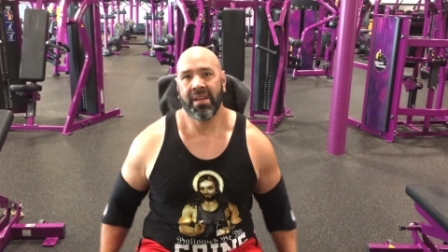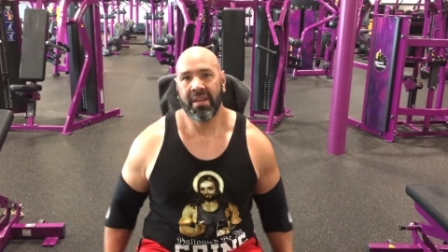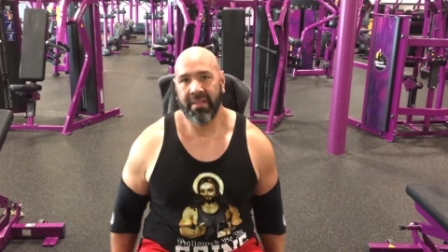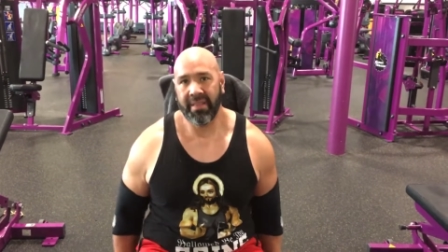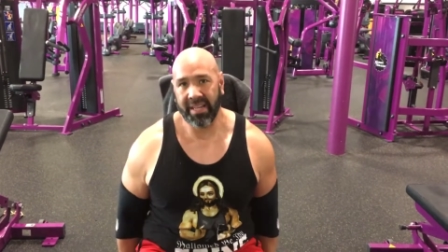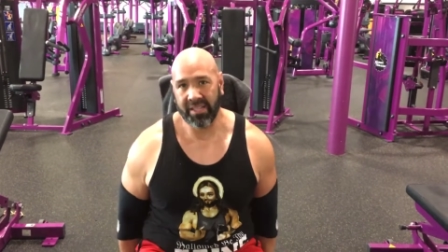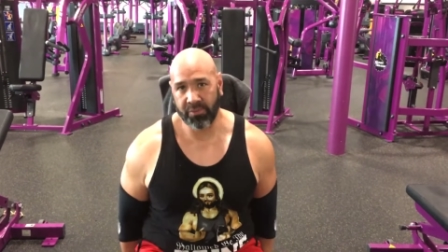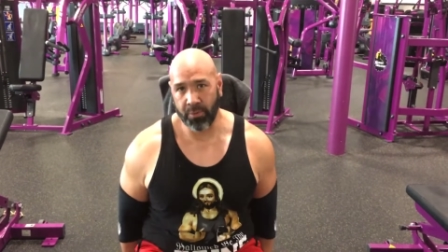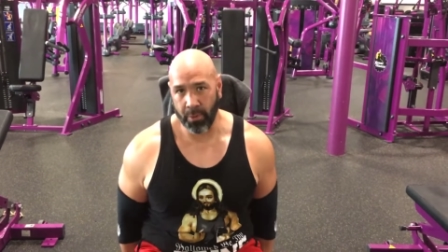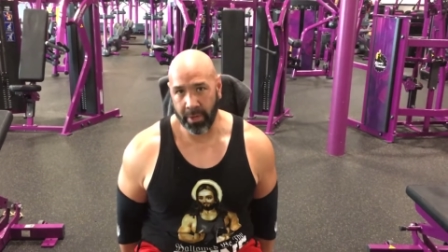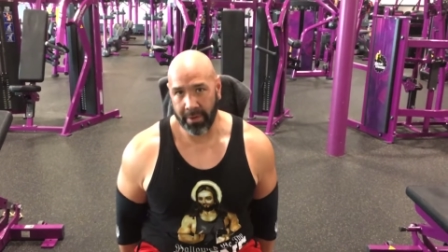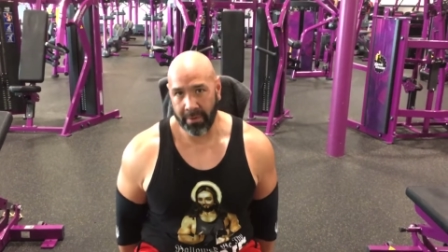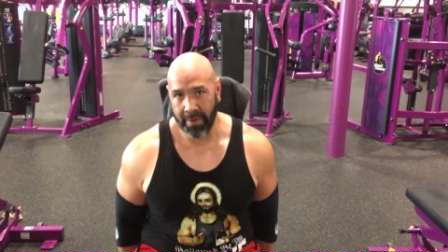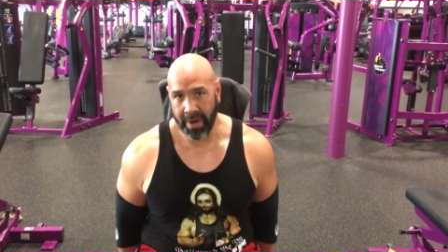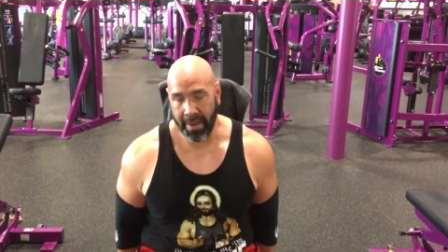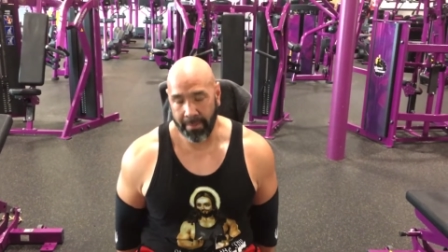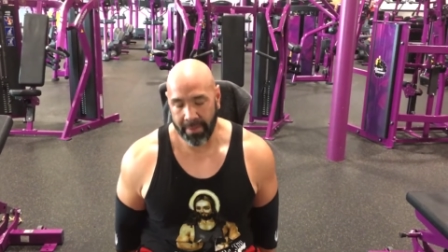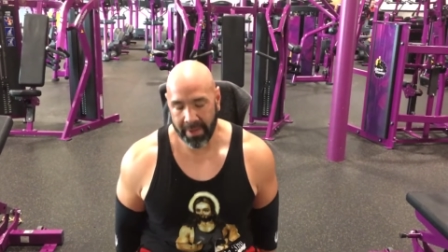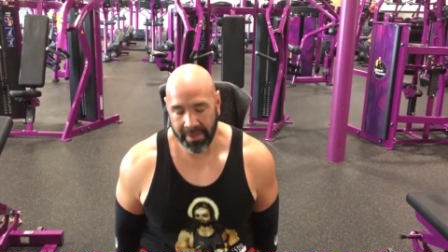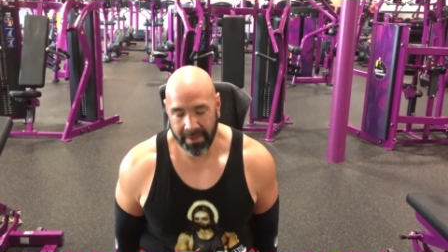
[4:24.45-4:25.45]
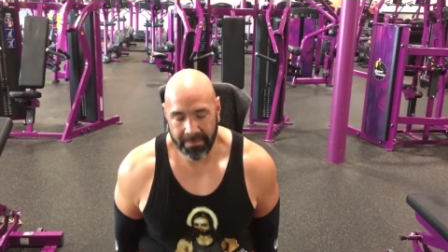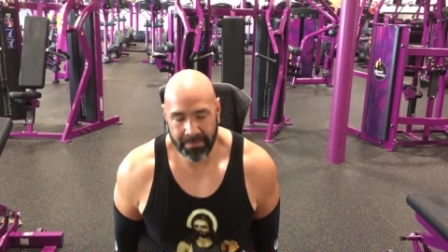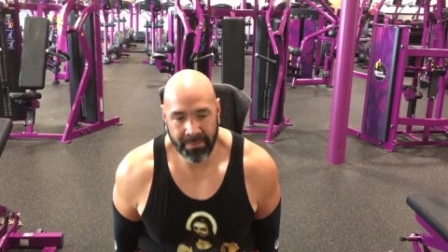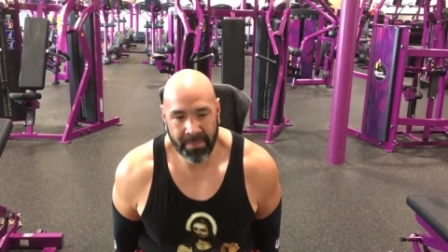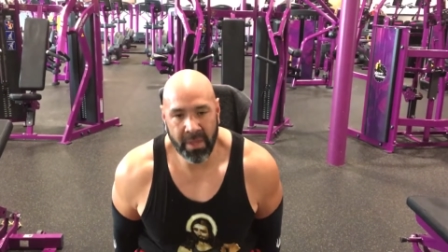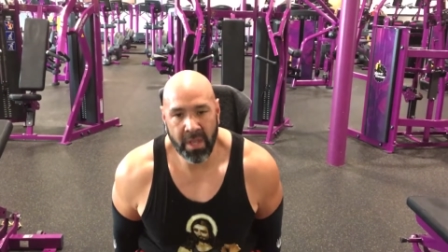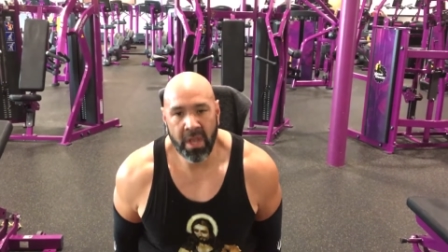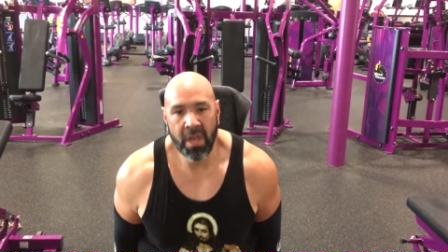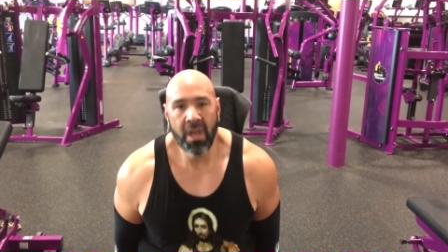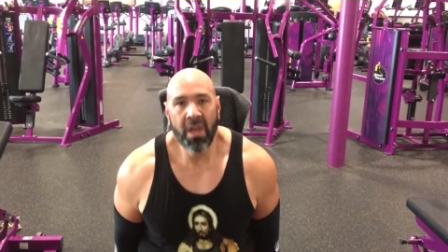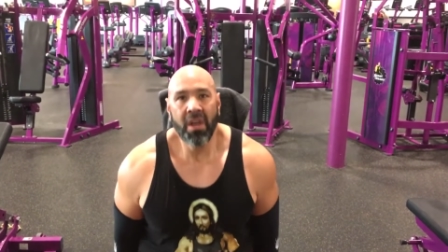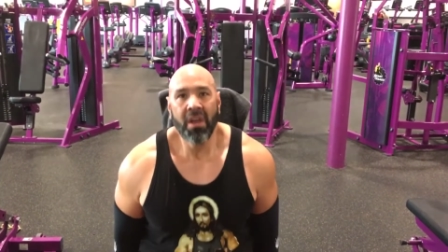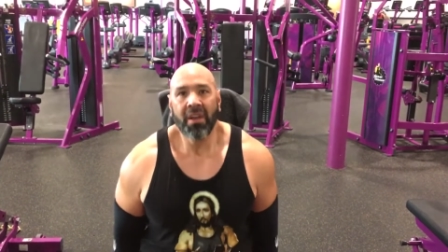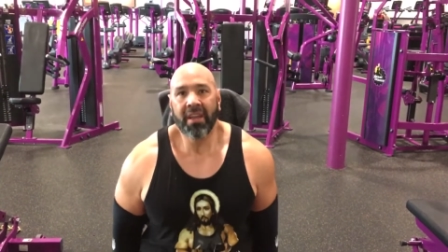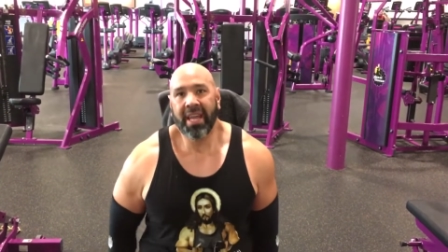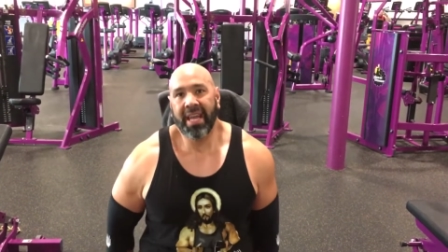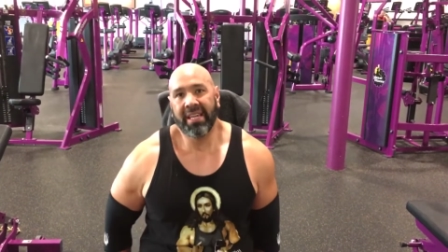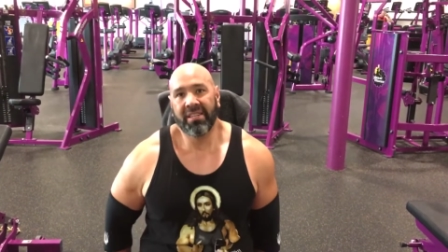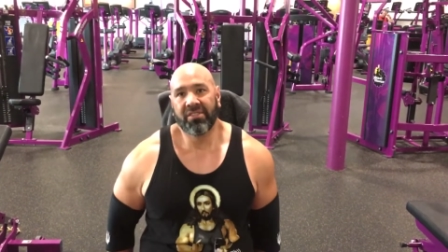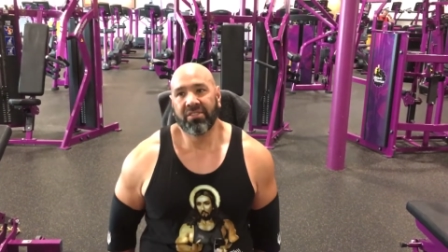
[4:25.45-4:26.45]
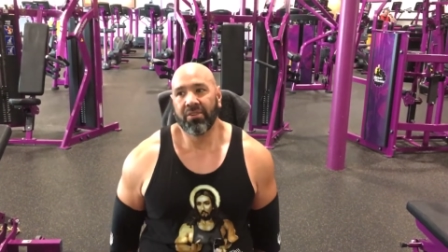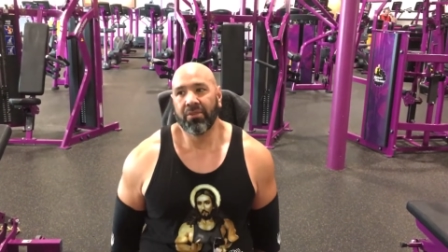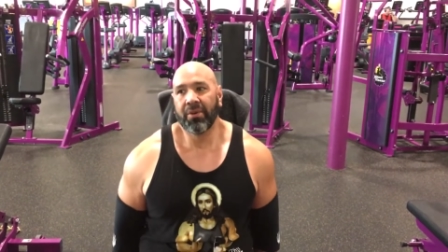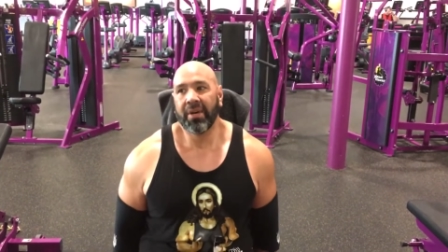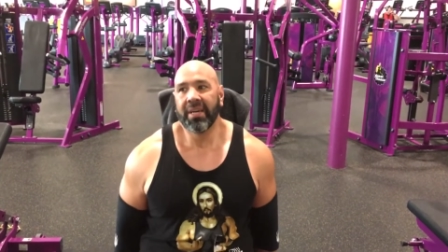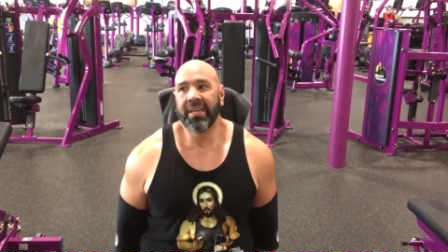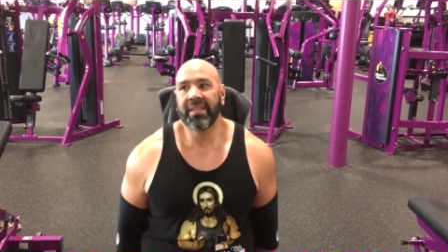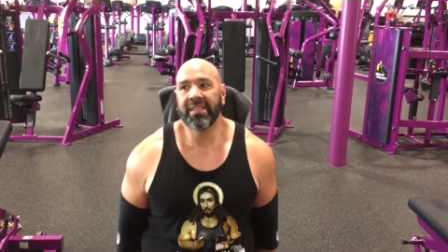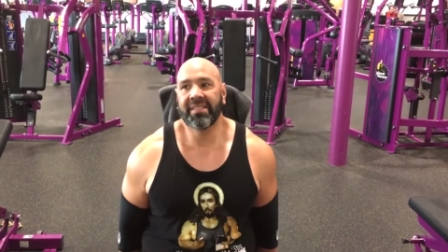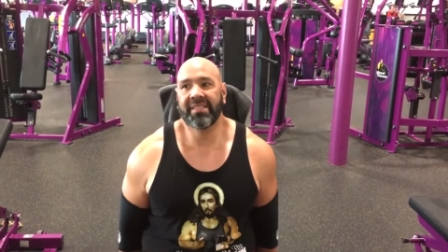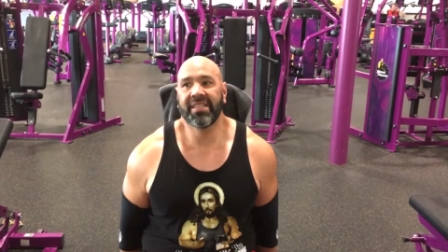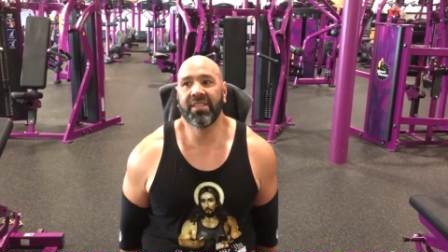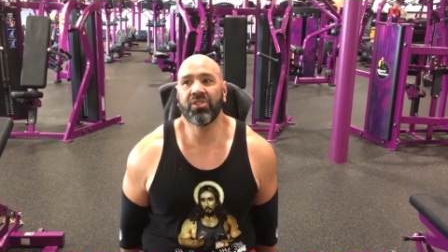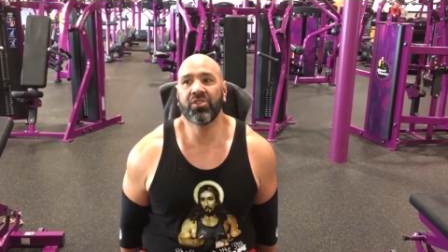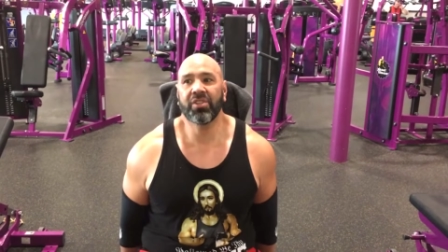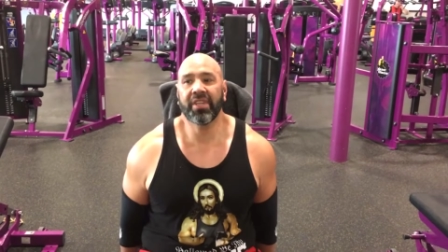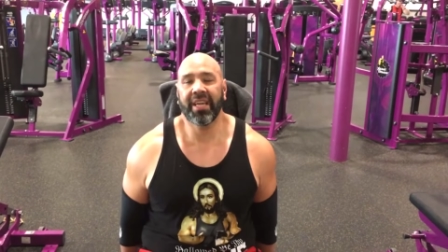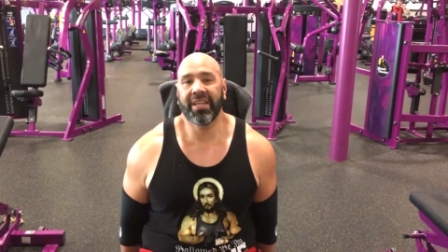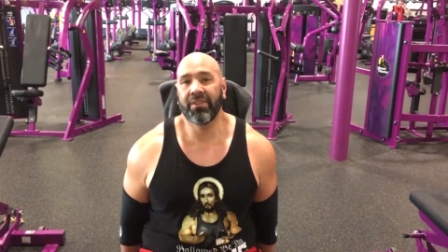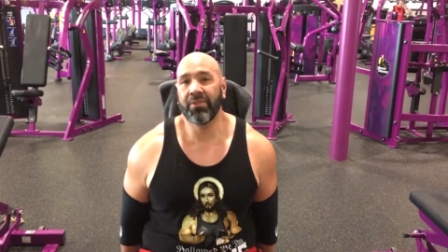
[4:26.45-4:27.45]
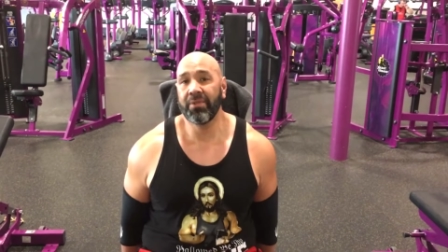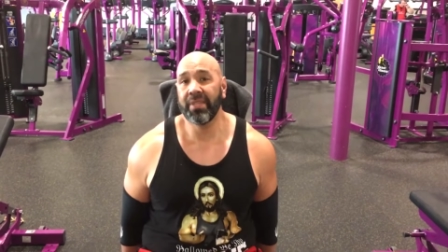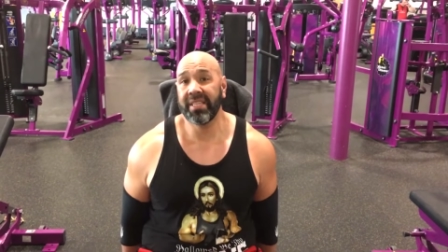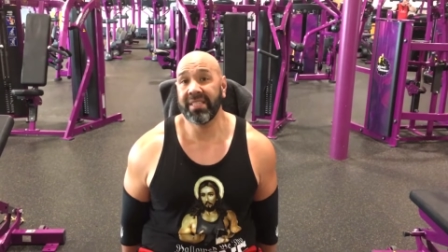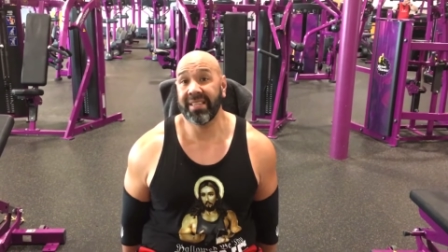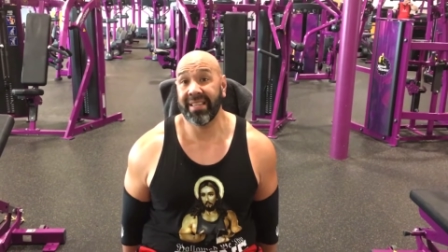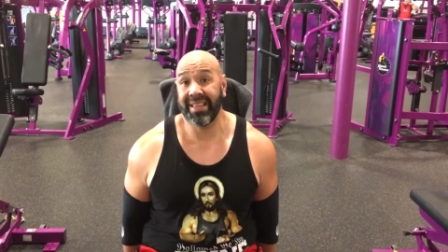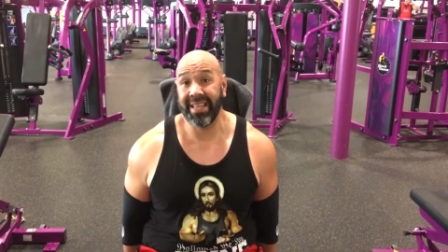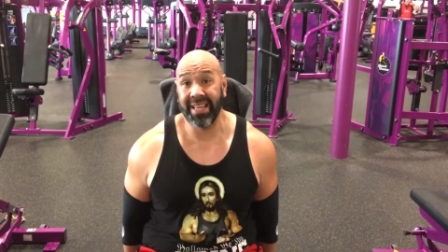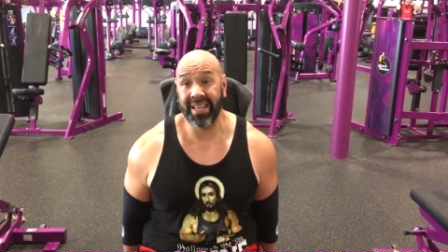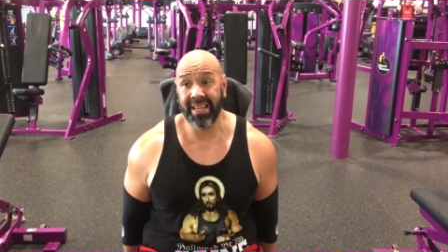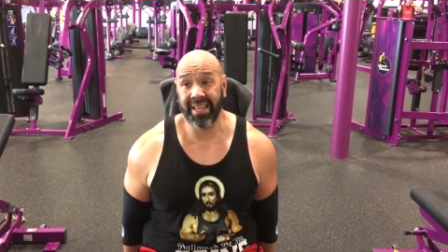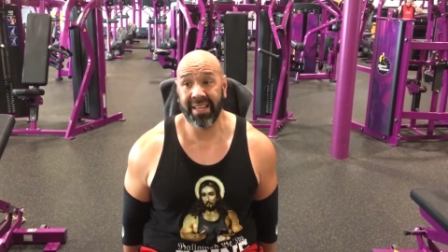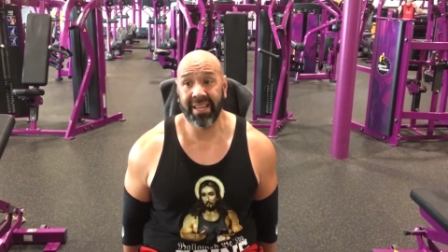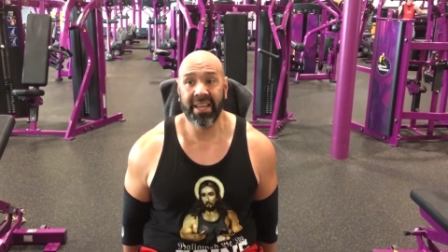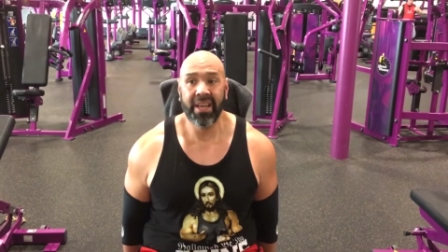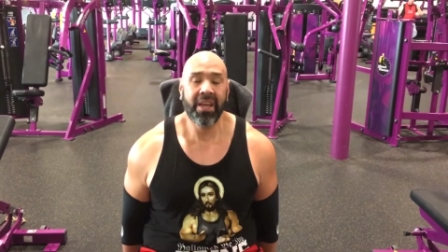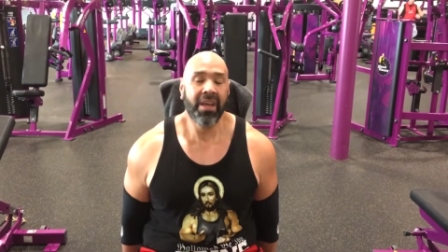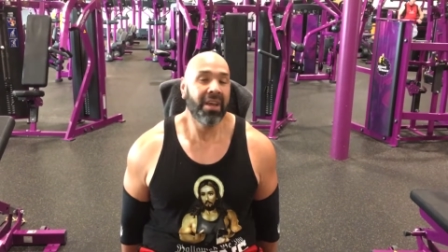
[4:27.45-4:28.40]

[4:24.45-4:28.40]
That's 1 rep. Okay, so essentially I do these at the end.